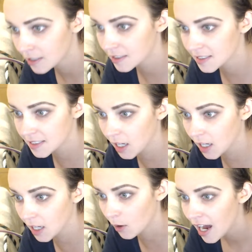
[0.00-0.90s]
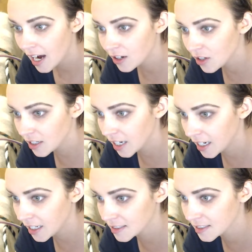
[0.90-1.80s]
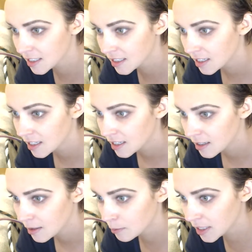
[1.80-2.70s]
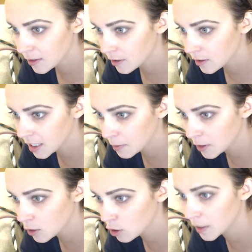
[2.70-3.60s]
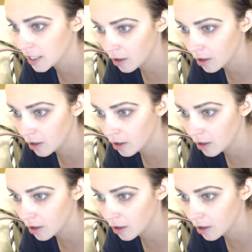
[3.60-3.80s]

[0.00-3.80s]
So, how long has been hooping?